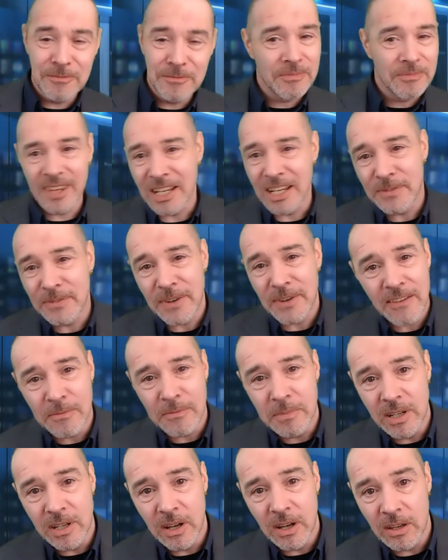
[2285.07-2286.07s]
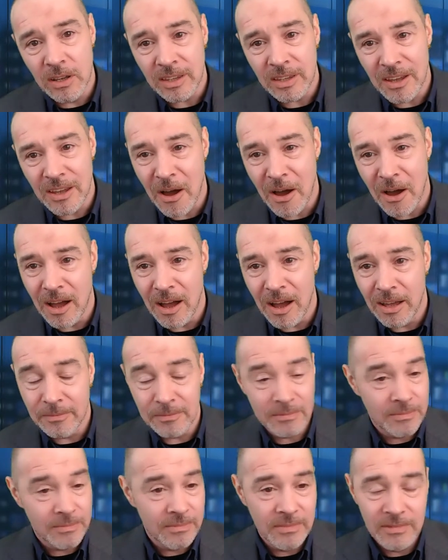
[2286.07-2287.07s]
Thanks for having me on.
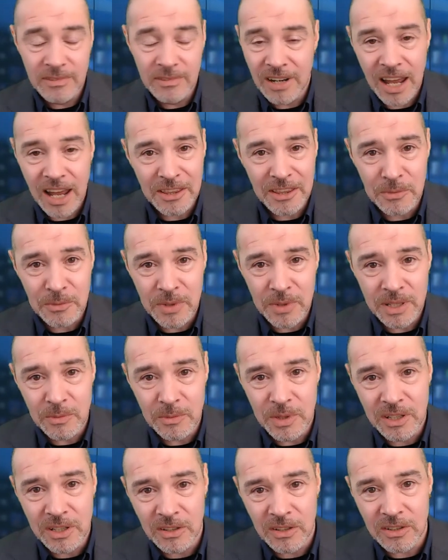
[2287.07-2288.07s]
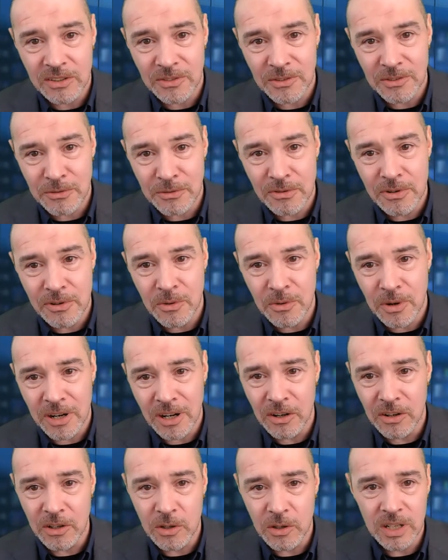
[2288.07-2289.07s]
Glad that we got through quite a
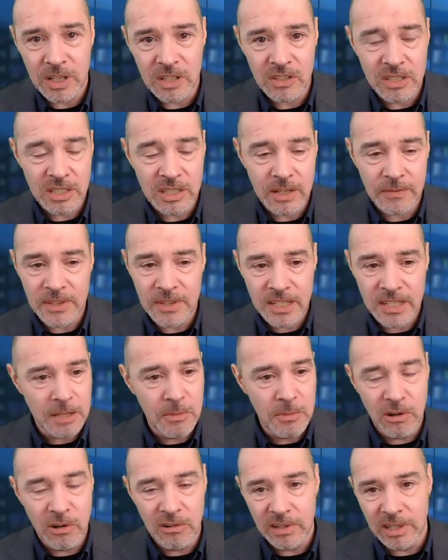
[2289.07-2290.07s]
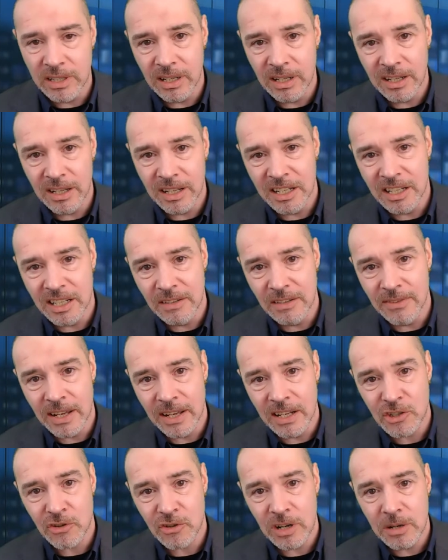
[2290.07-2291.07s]
lot of questions. If there's any more in the event
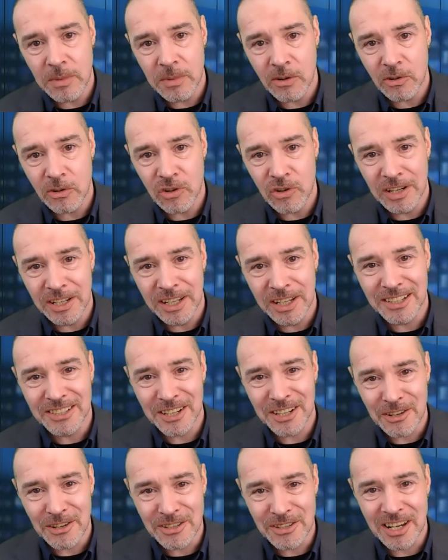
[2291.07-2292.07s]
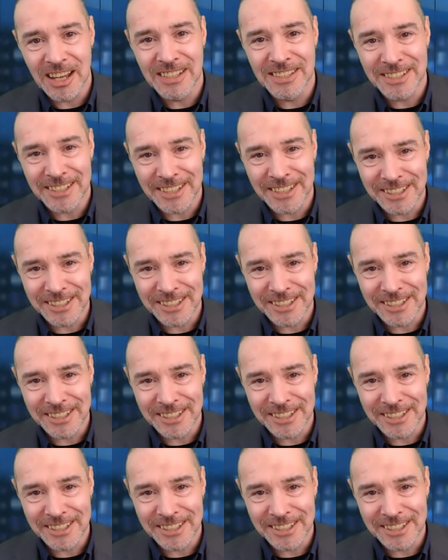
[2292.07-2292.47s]
stream, I'll try and get to those later.